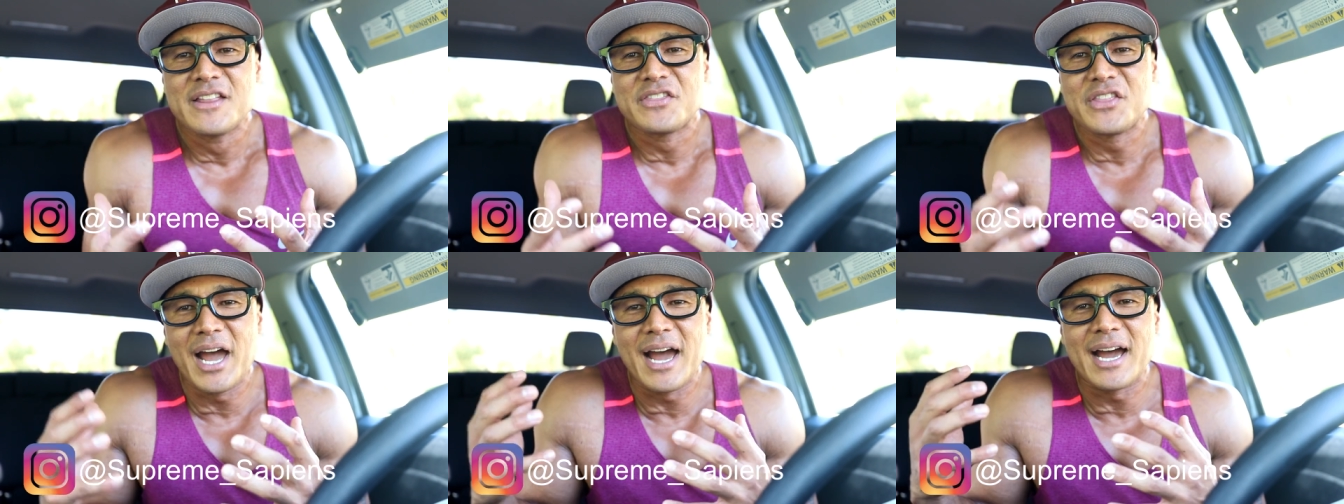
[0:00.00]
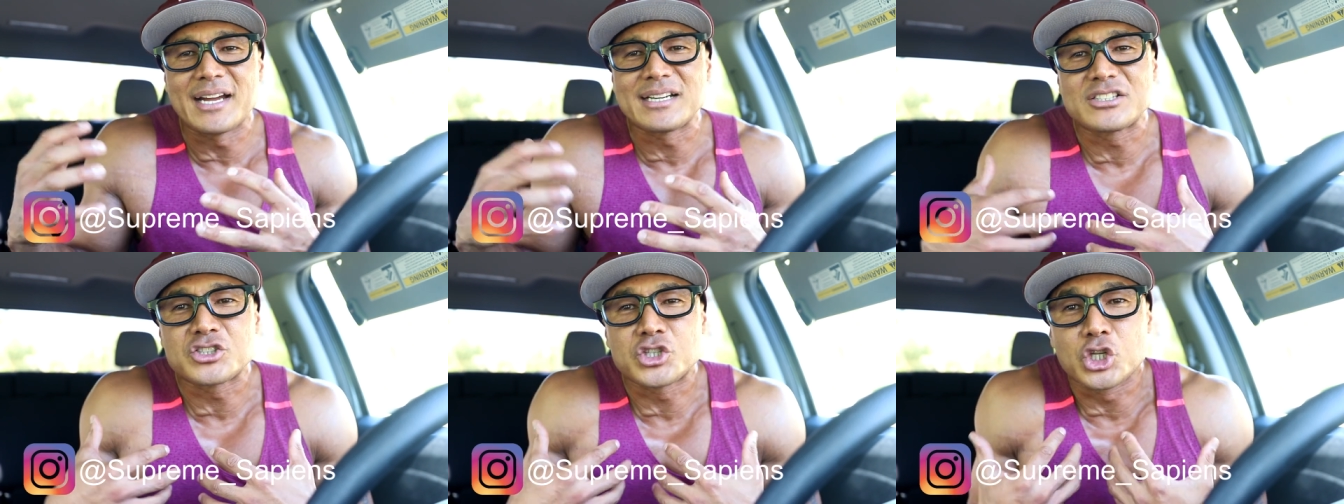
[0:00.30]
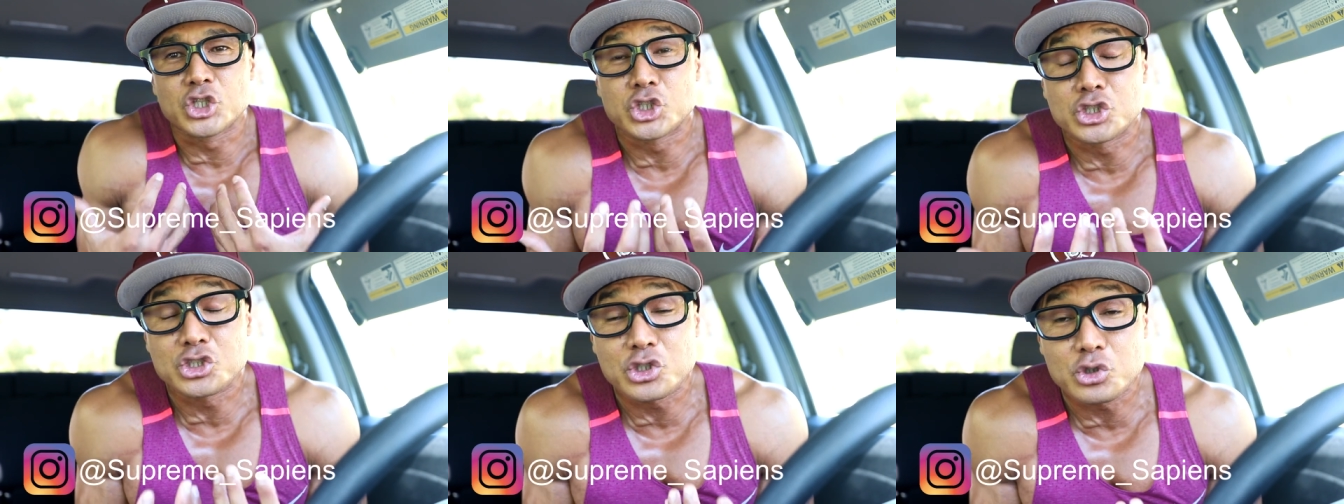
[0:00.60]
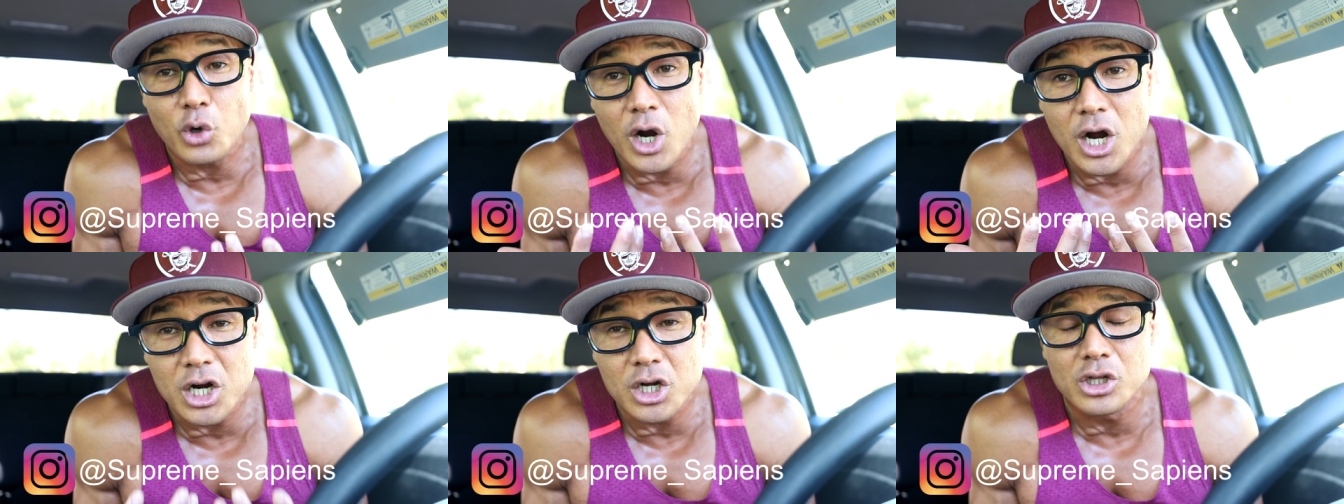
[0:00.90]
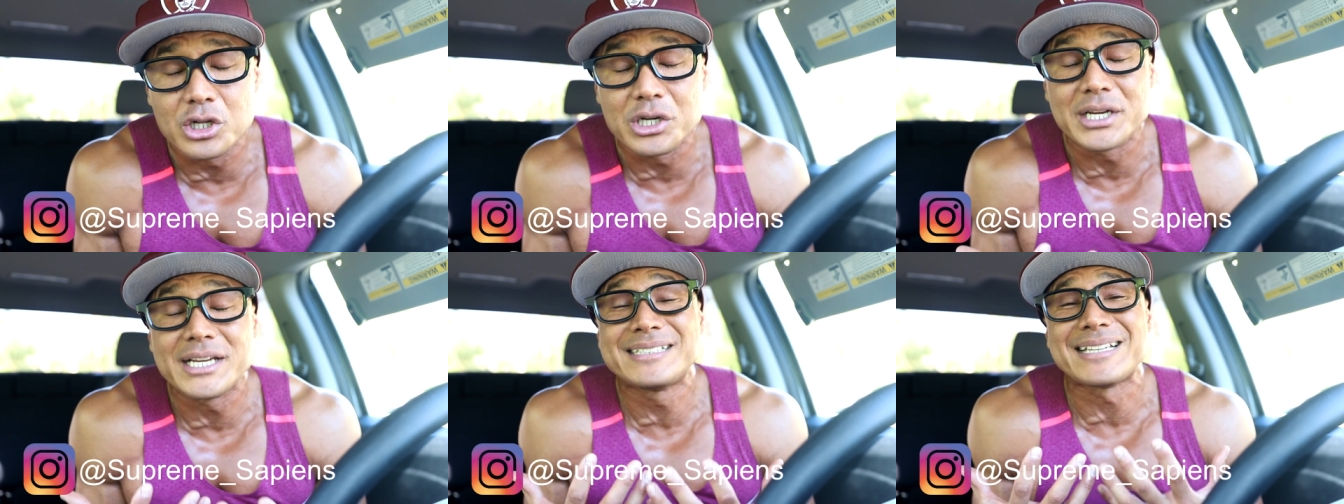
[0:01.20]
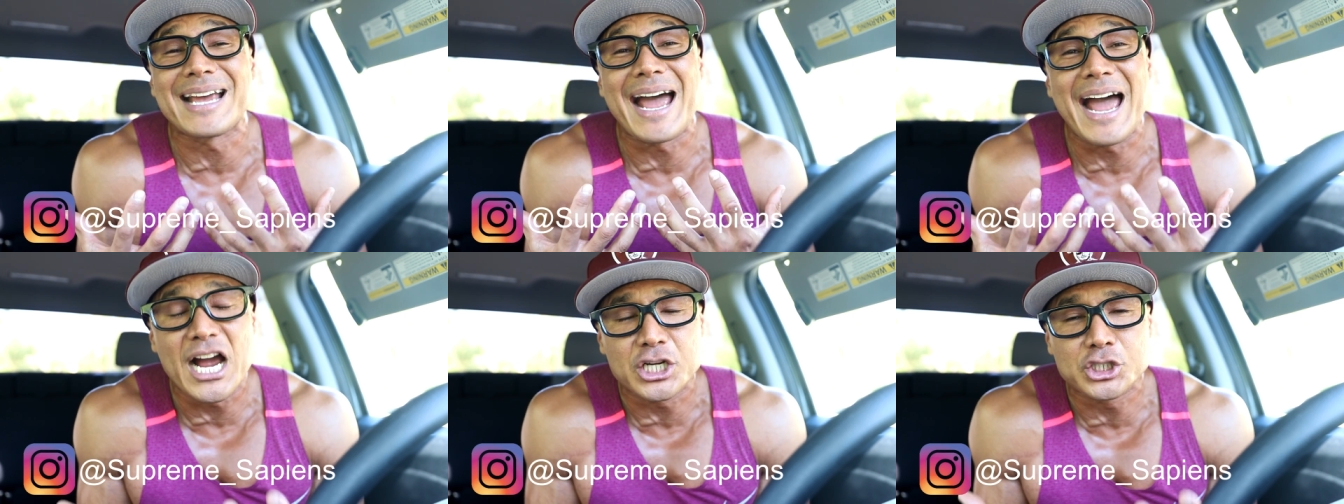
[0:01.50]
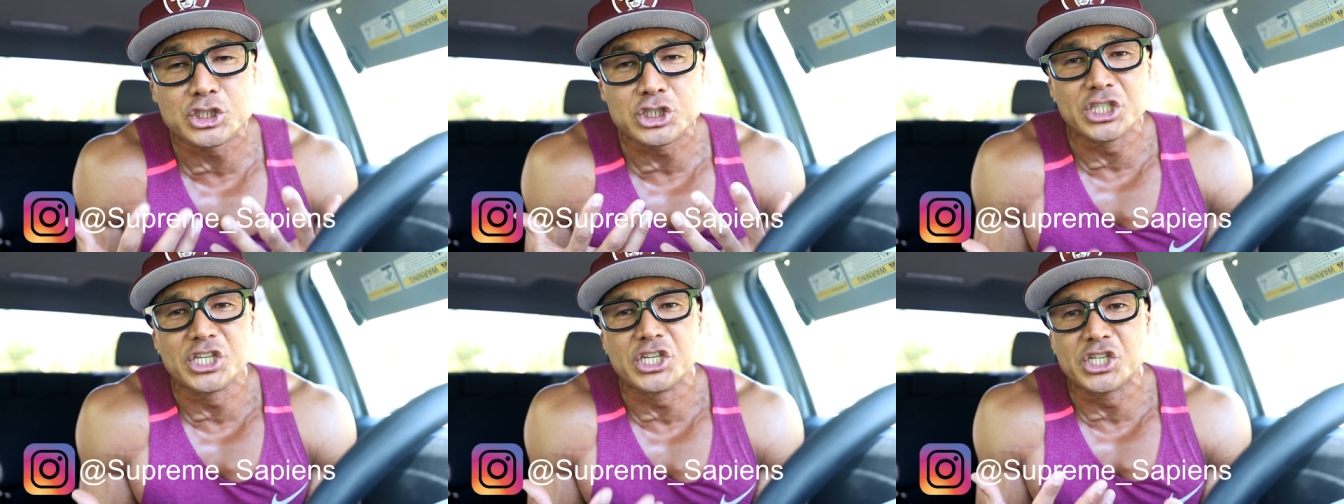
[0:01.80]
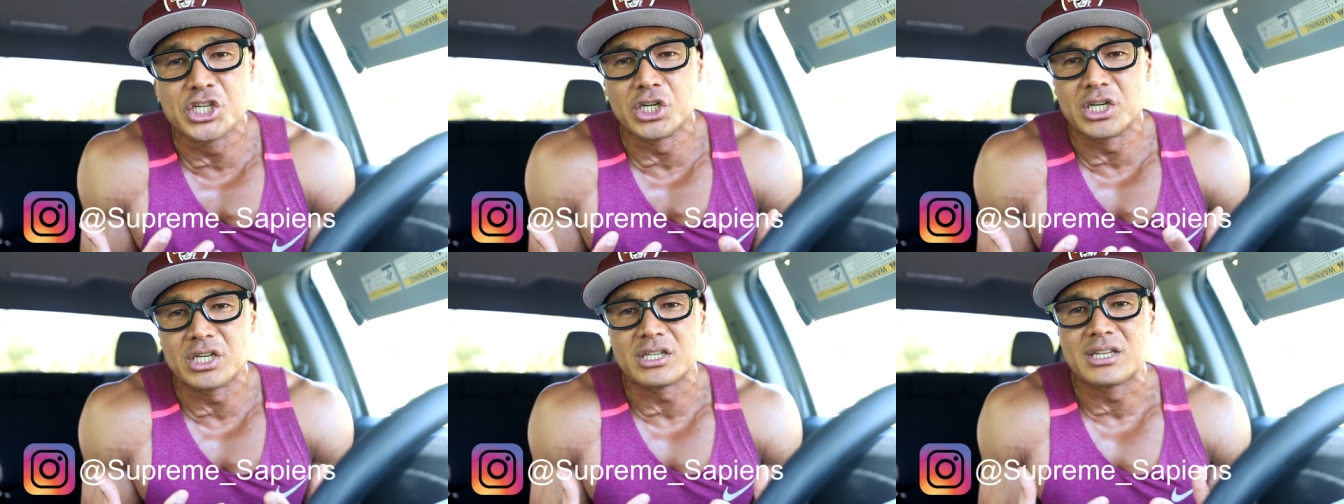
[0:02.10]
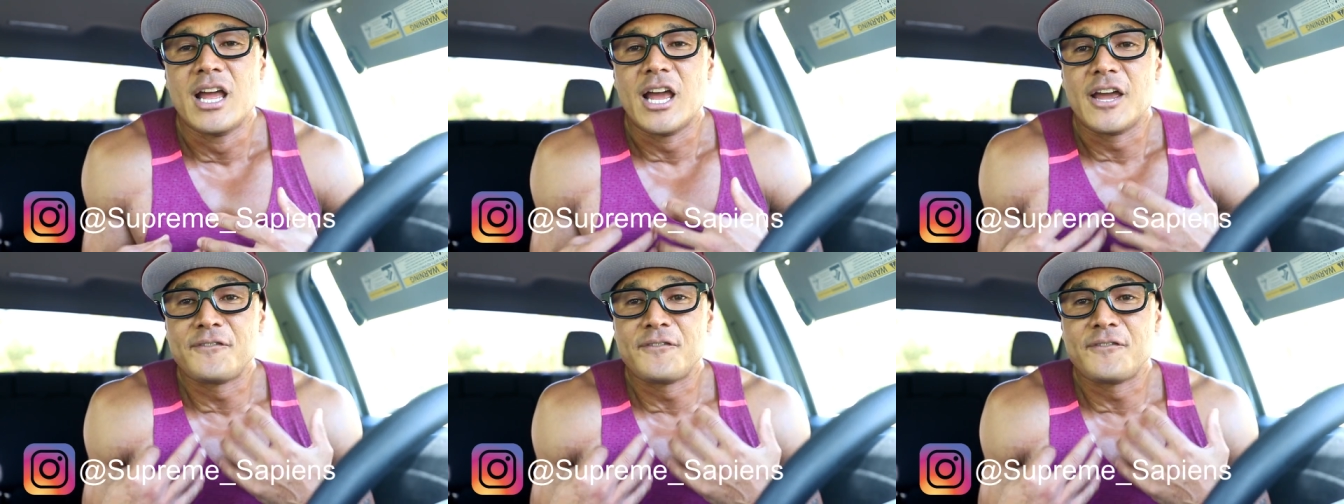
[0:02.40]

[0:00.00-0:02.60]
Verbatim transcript: that the struggle is actually good.